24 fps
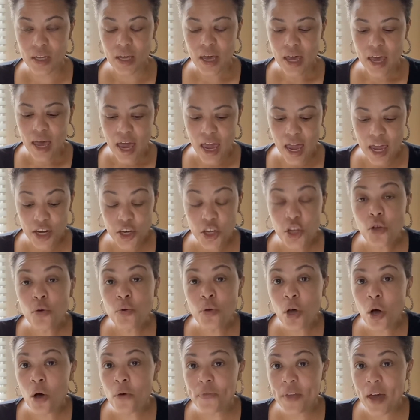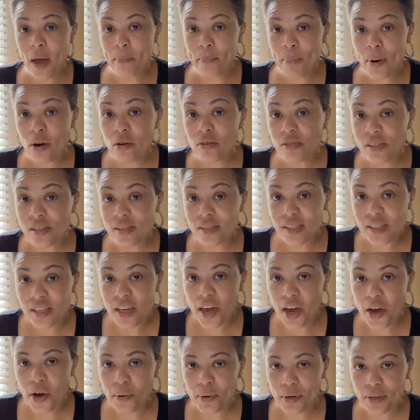and you know that person's
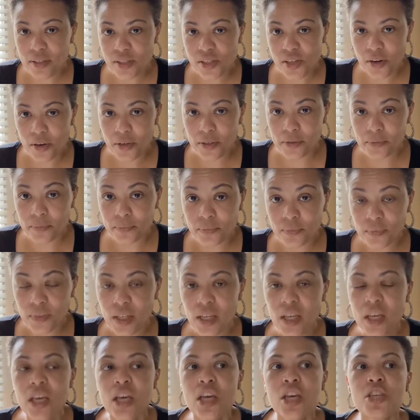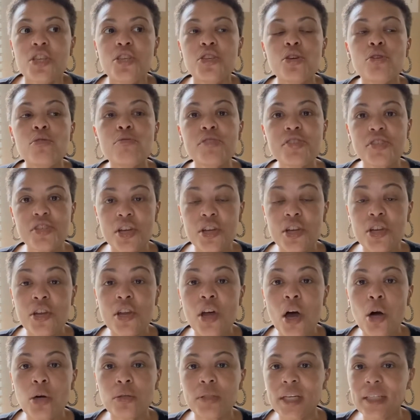character, you should
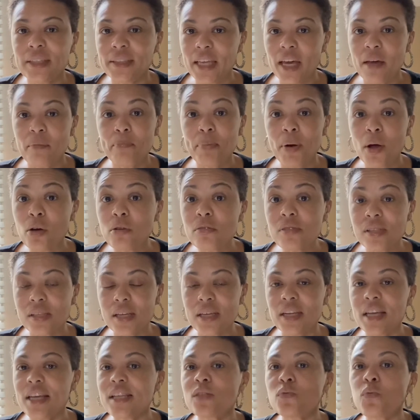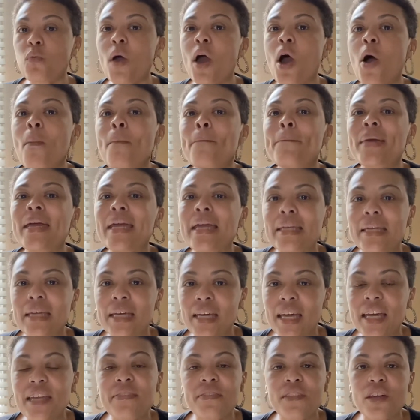know that that person is well-meaning
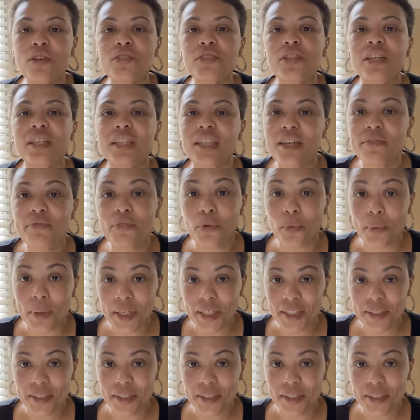in their delivery.